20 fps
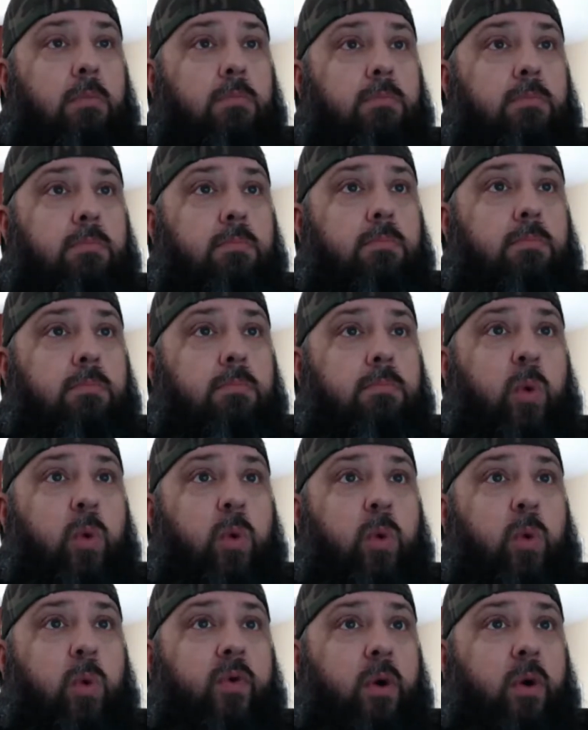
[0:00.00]
did
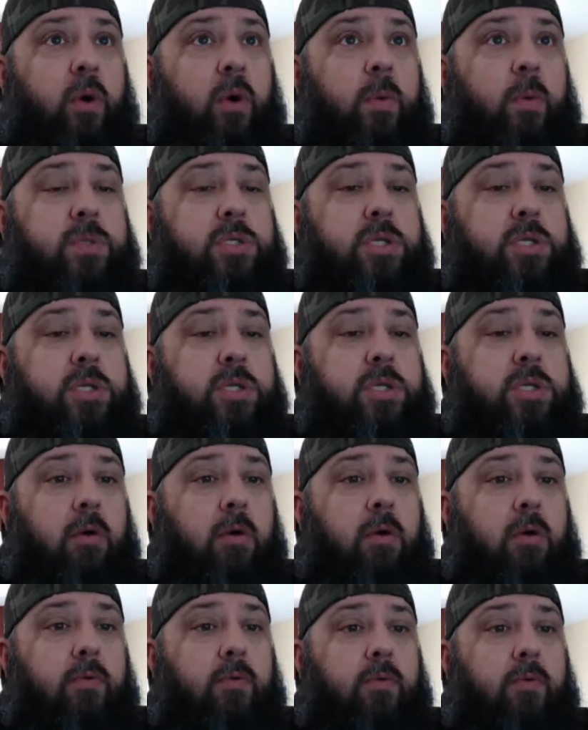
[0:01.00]
well for himself,
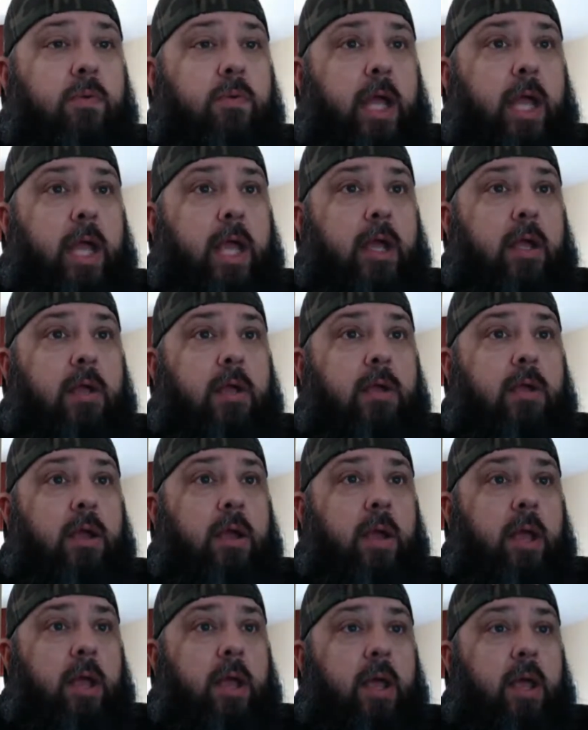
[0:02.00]
and
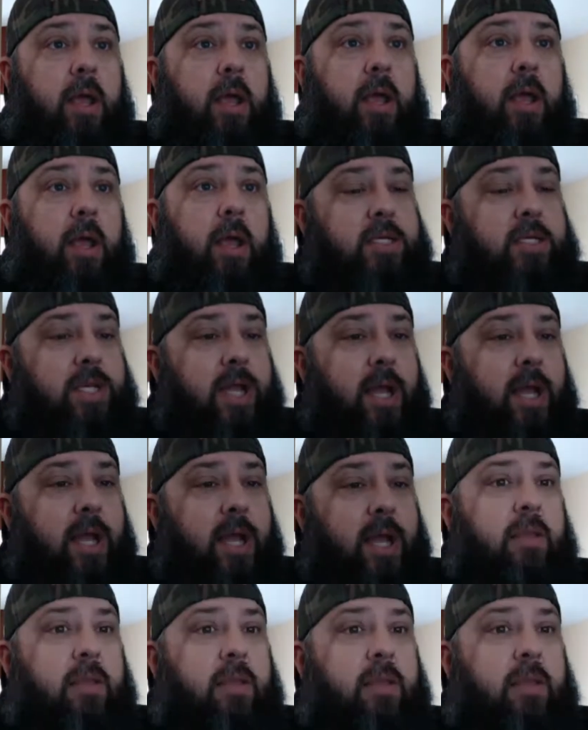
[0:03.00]
I just
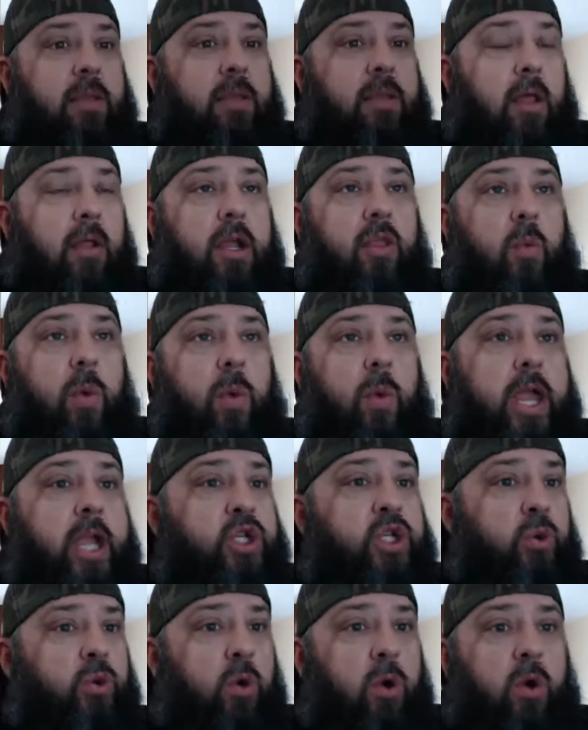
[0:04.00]
like the mentality, the
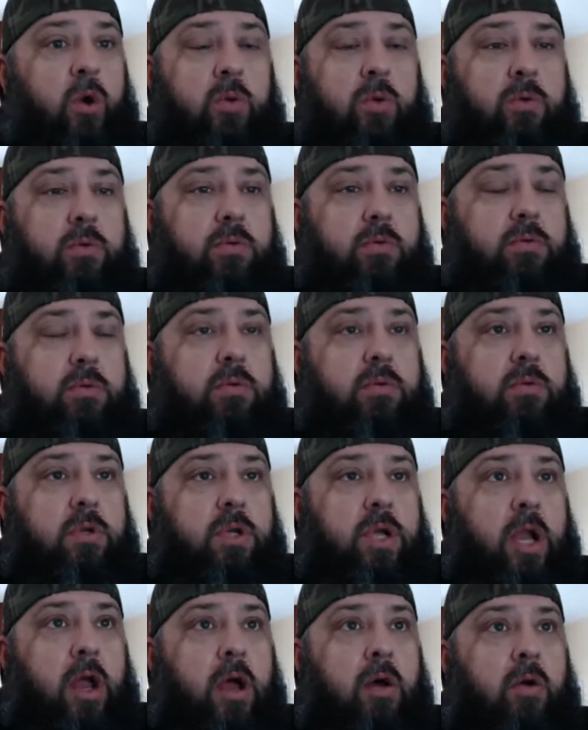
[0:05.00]
way Ichiro,
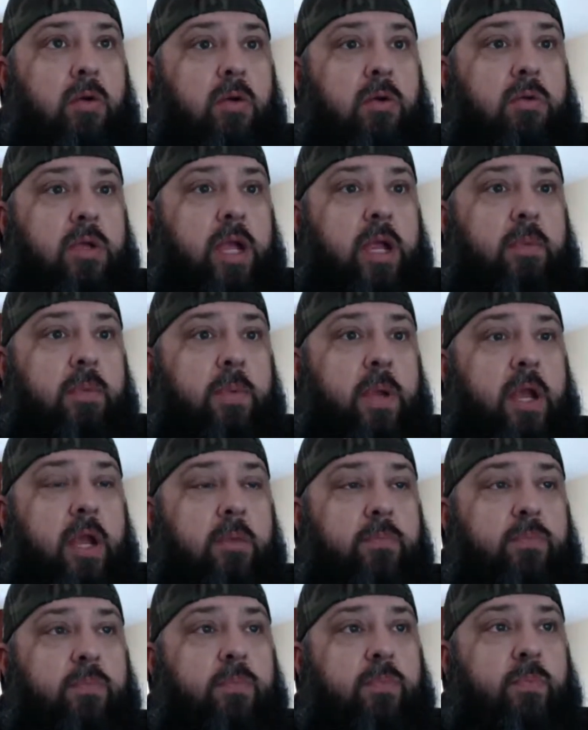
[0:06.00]

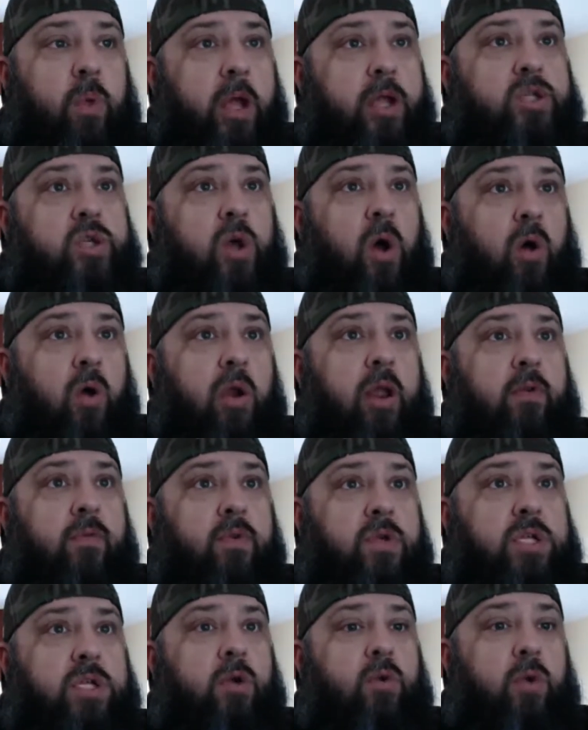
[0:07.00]
he plays hard every
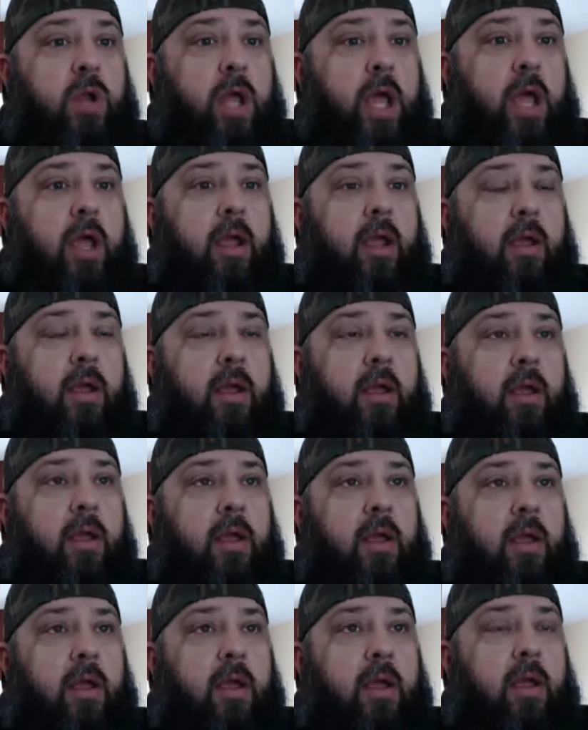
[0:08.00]
single day,
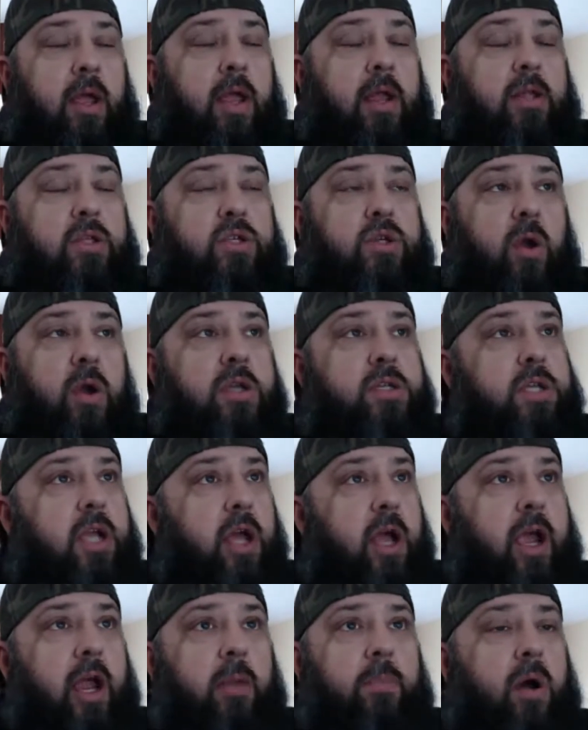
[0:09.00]
and it's crazy. I
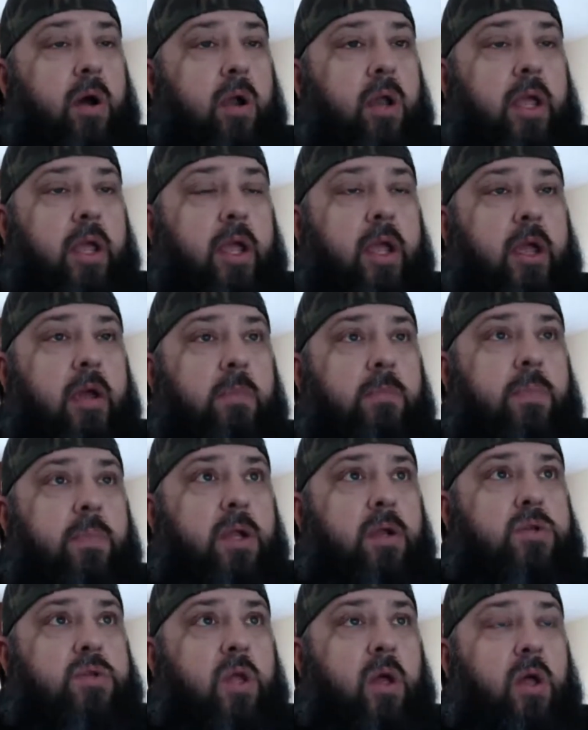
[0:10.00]
got a book on him,
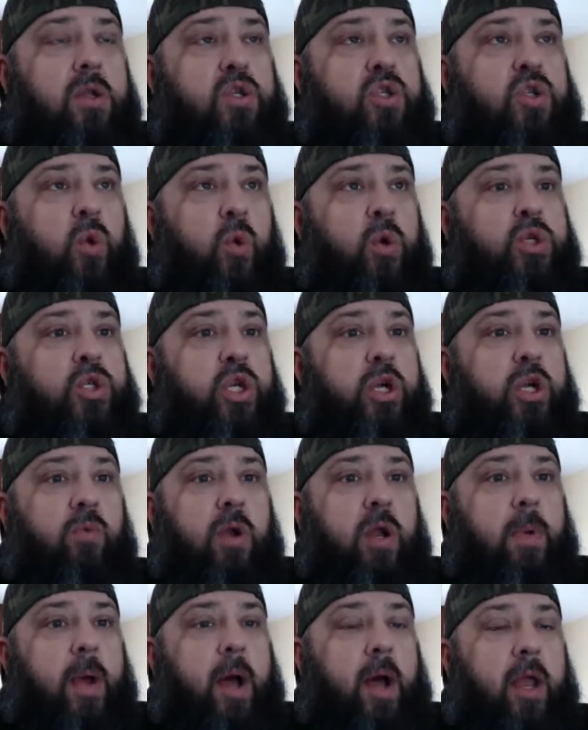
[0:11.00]
and there's a lot of stories you can
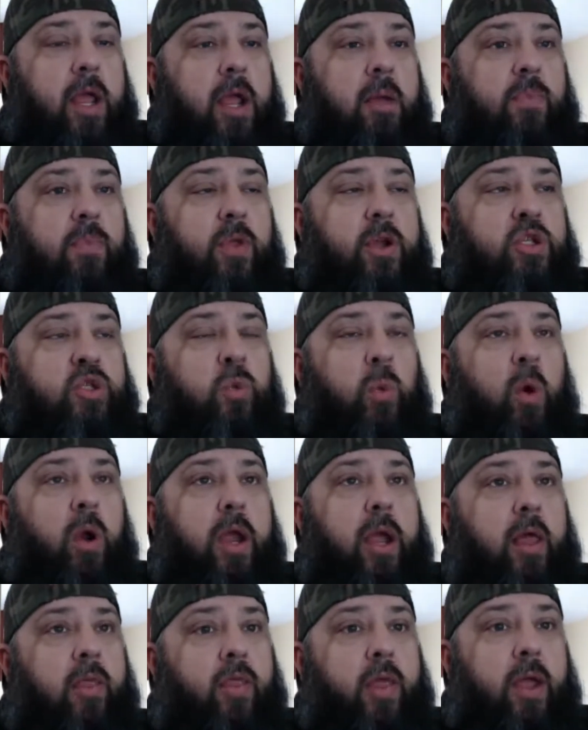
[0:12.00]
read about him, his
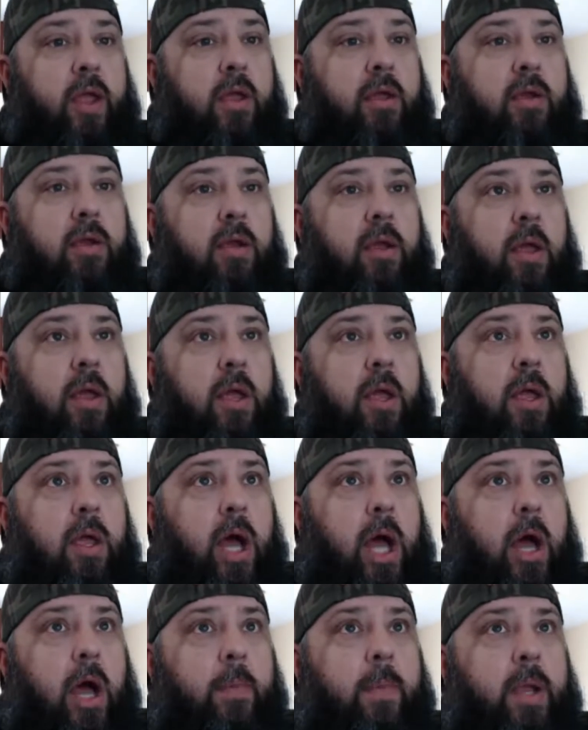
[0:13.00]
work ethic.
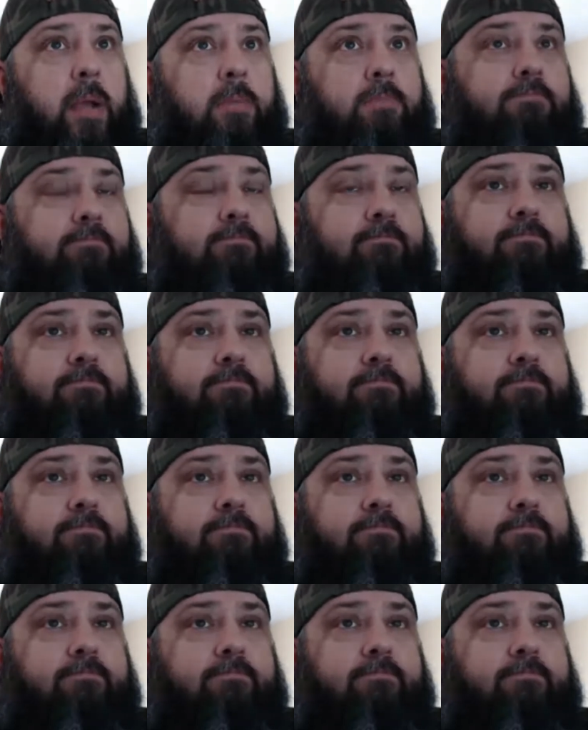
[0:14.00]
I mean,